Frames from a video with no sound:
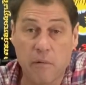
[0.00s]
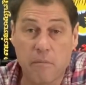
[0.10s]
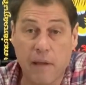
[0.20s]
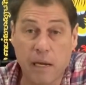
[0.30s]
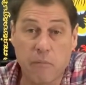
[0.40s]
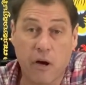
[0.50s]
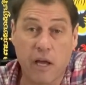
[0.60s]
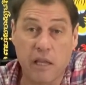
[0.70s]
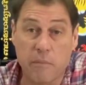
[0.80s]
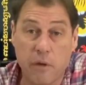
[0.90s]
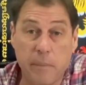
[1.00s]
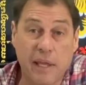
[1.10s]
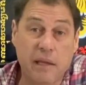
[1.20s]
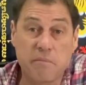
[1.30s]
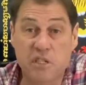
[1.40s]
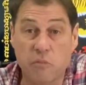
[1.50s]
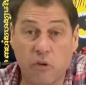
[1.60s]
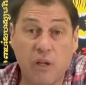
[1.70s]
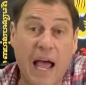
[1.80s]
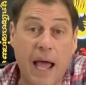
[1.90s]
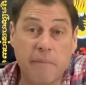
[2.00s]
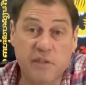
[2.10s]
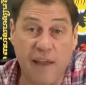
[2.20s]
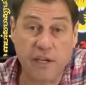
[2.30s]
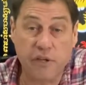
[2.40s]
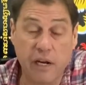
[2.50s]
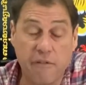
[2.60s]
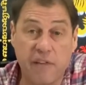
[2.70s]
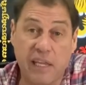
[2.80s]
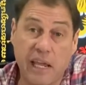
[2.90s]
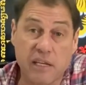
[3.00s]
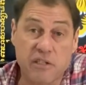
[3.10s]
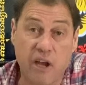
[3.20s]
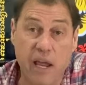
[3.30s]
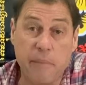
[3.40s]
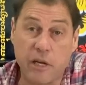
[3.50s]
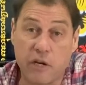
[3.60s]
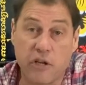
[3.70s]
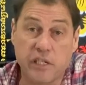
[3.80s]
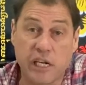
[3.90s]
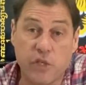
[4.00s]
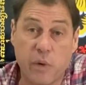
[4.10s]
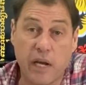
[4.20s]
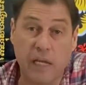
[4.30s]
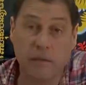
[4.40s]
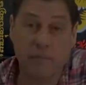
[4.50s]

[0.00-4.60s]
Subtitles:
made by the Birmingham Small Arms Factory for the King of Siam in 1920.